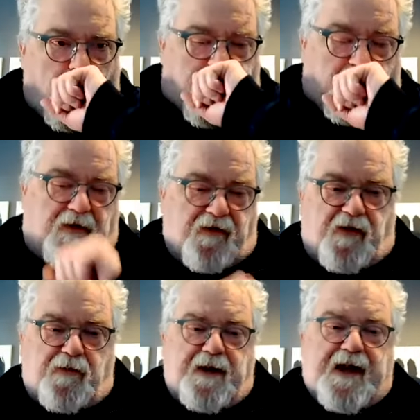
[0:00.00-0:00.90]

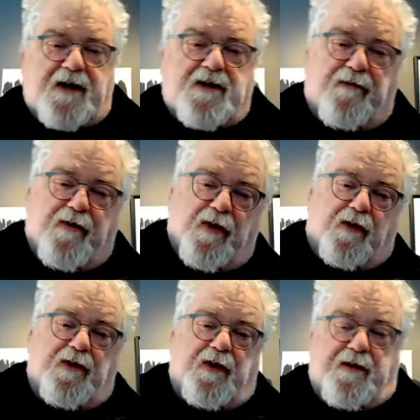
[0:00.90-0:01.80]

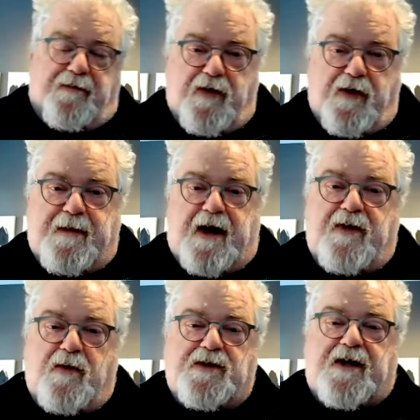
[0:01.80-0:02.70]
that deferred amount
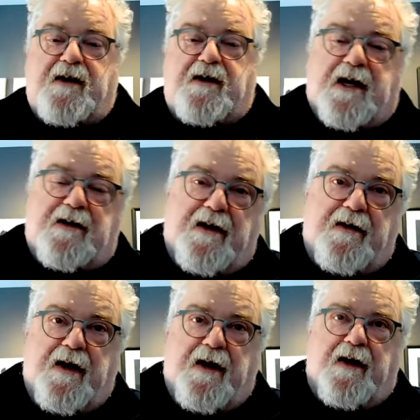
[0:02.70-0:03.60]
that was uncollected